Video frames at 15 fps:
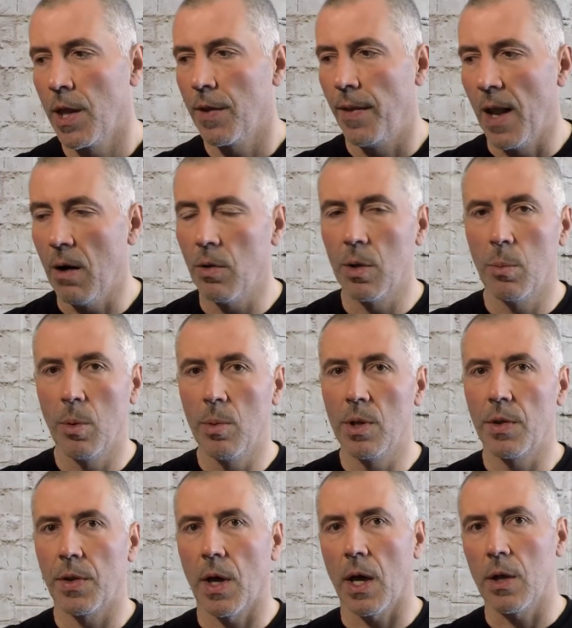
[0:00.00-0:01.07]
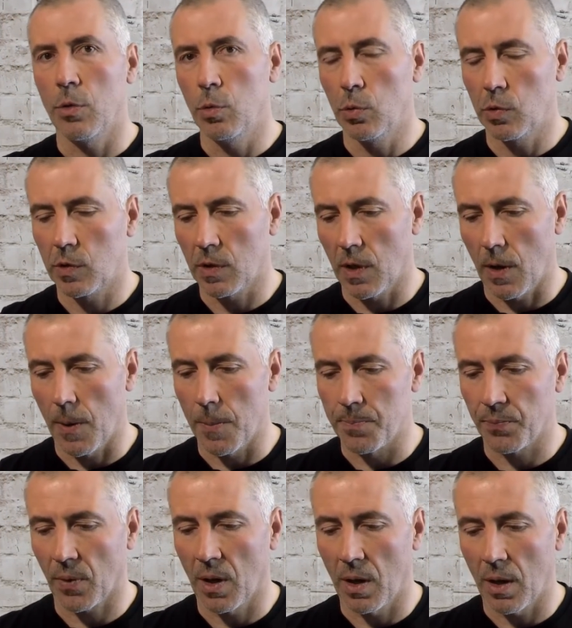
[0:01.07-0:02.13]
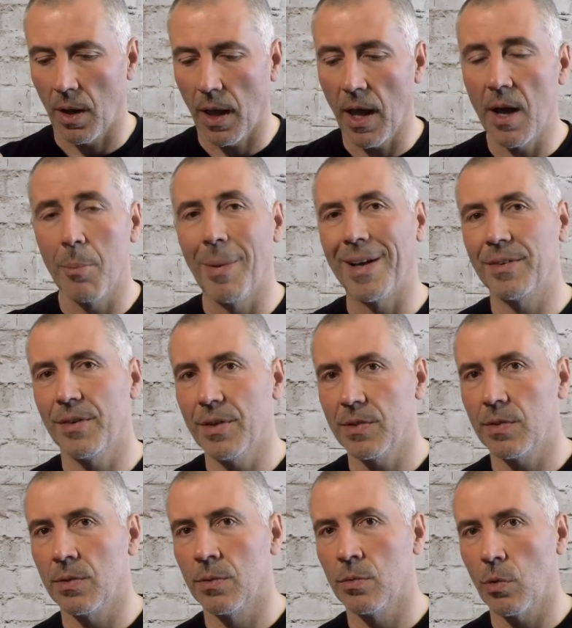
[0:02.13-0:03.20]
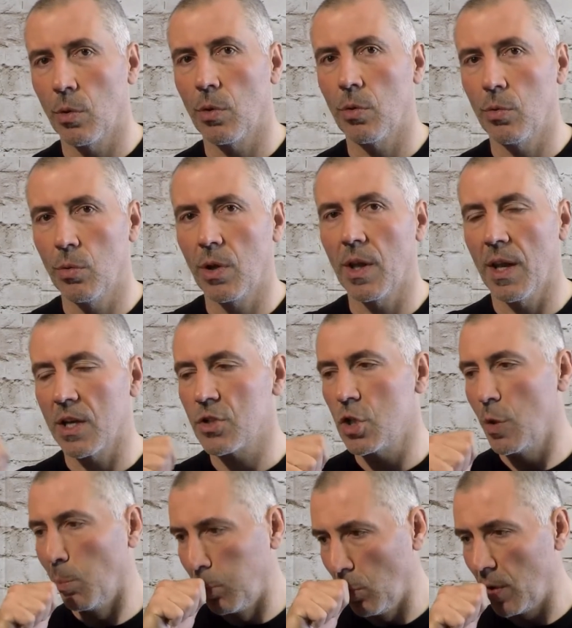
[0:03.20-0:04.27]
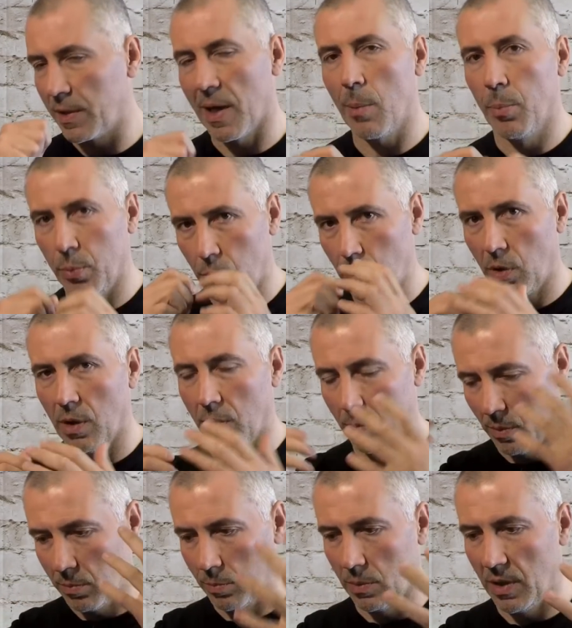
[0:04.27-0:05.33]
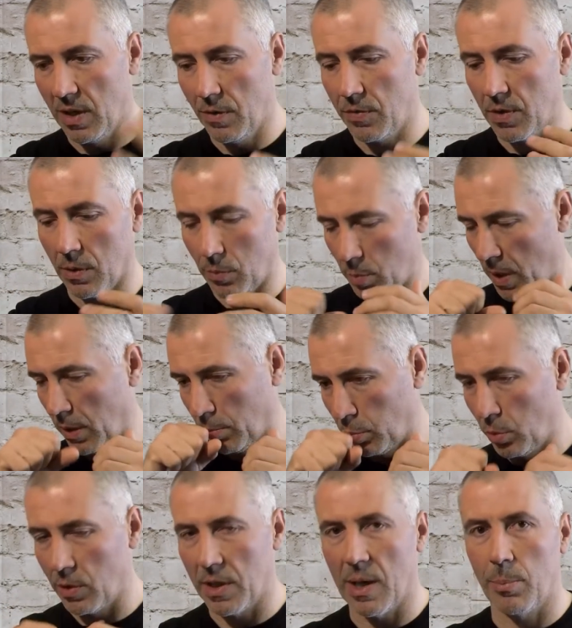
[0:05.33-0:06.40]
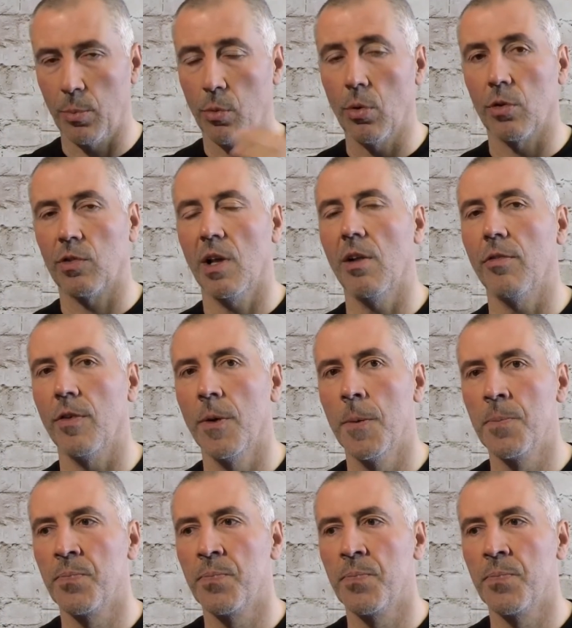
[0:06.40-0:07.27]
Now at the moment I use air mattress, so you can actually blow it up. You can lift it by blow it up yourself,